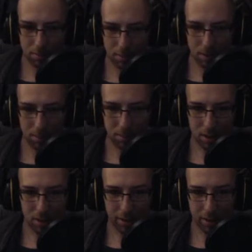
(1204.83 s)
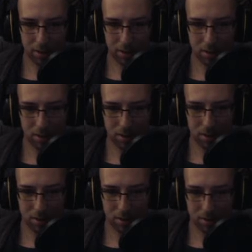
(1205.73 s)
keeps on the right.
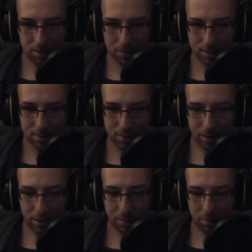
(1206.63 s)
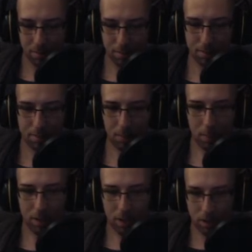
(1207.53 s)
Okay.
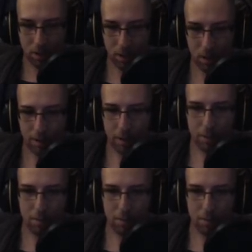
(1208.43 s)
Great.